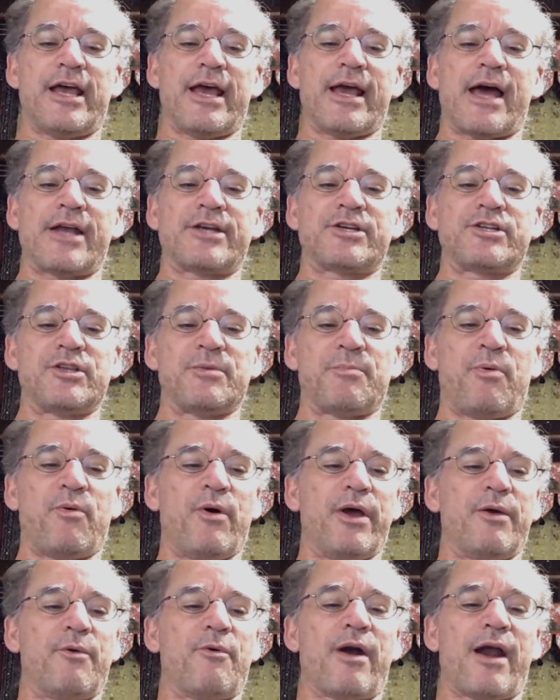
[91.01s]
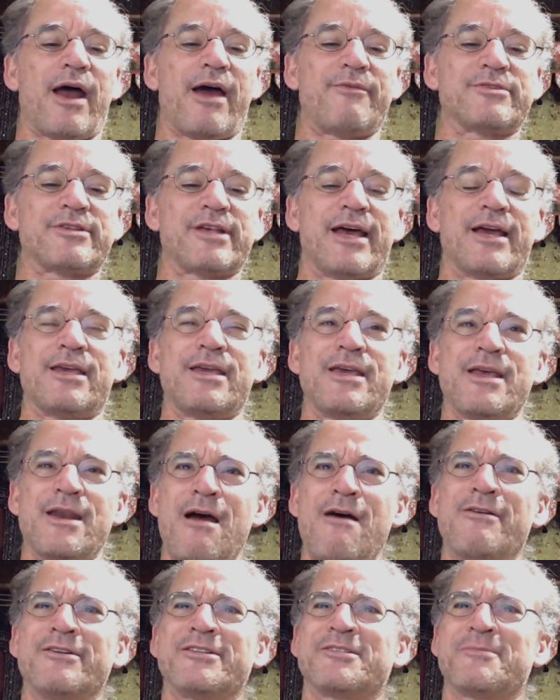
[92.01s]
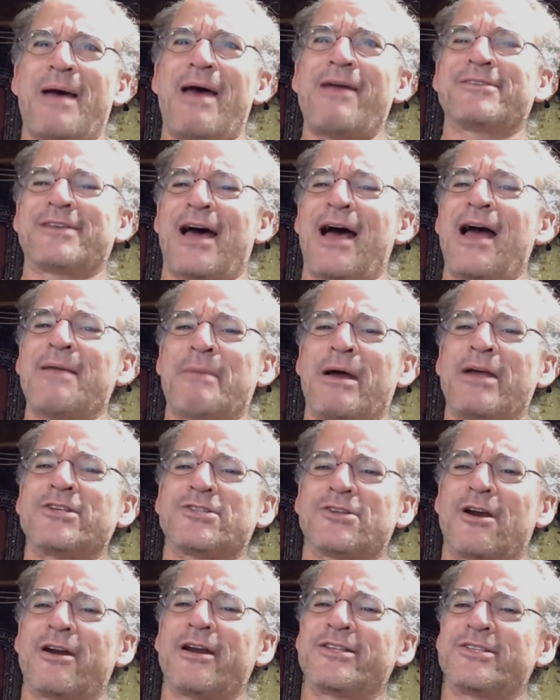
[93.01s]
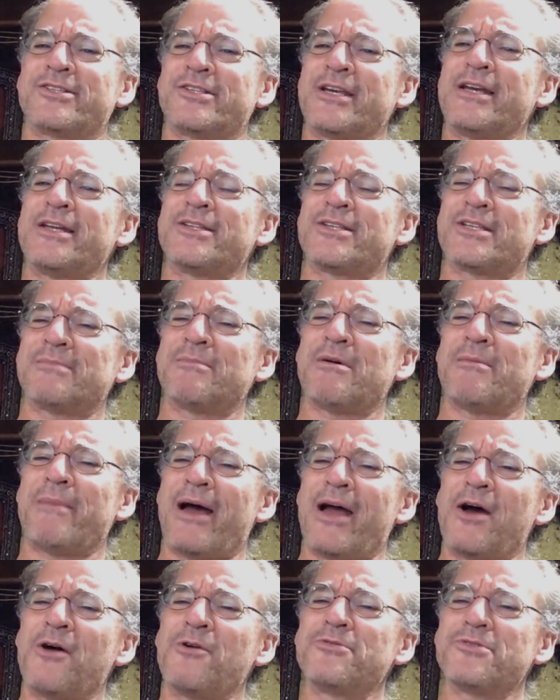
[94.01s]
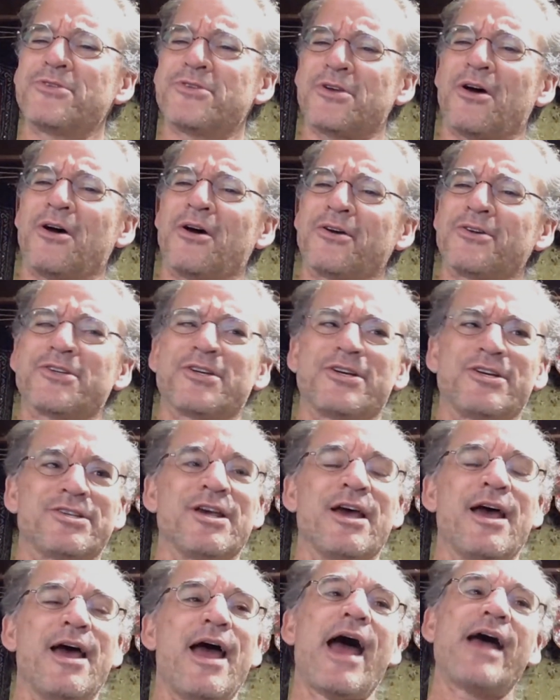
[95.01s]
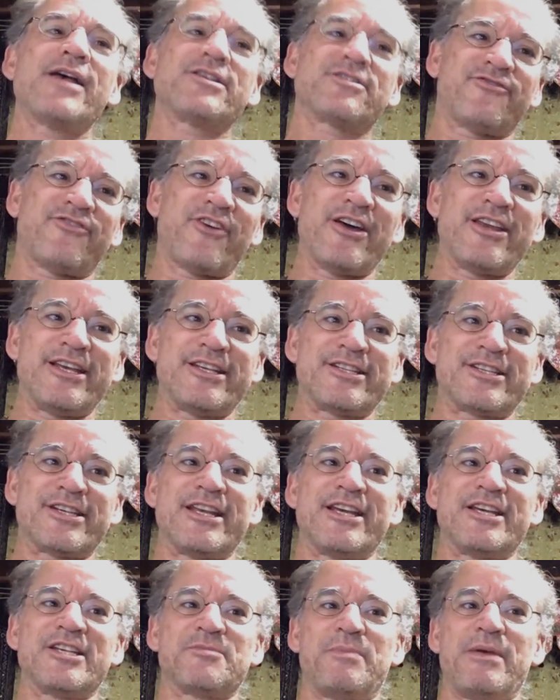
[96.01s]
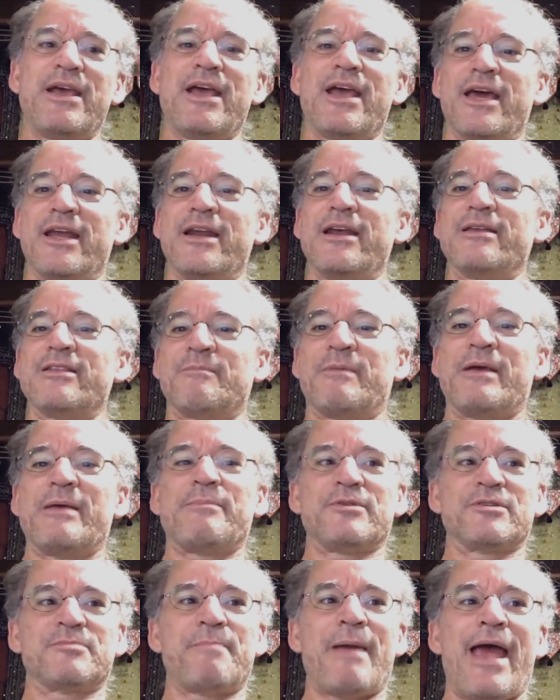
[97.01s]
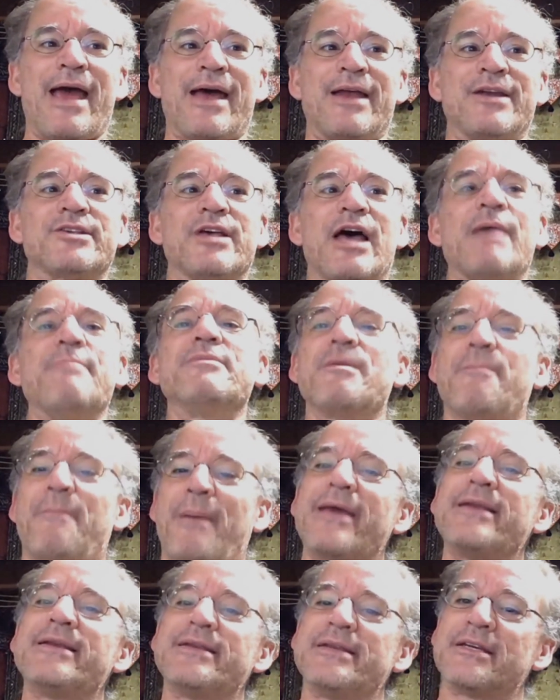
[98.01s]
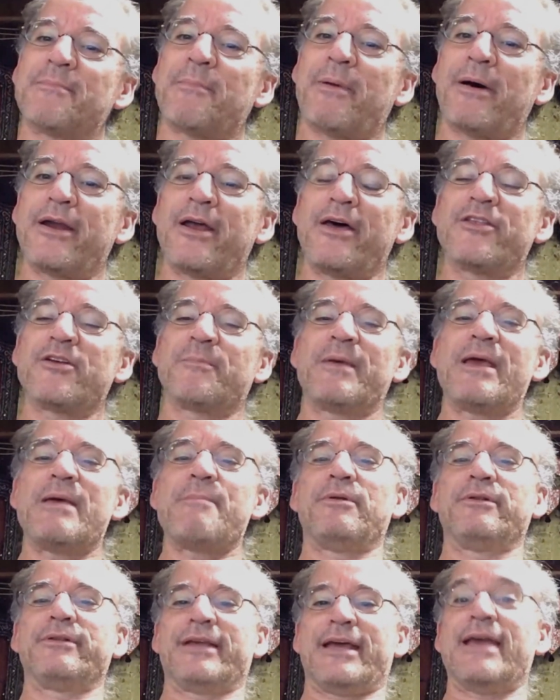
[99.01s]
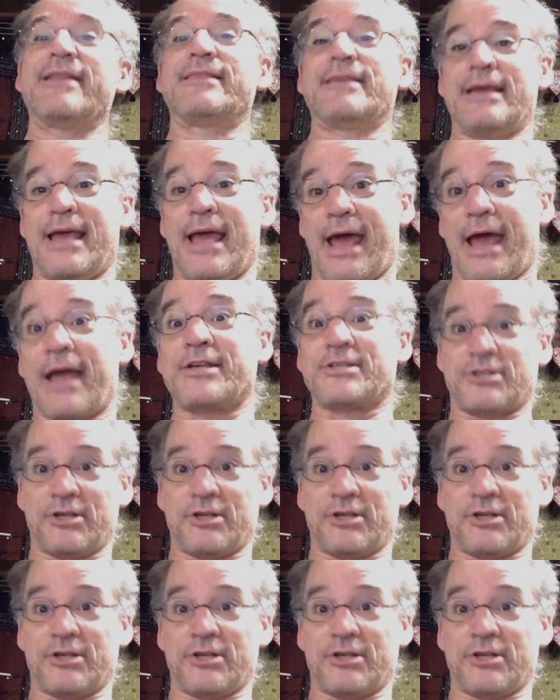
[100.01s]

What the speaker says: I got to the point where I was like, it's about time I started singing some of my own songs, because as fun as it is being in other people's bands, I'm dependent upon other people to get the gigs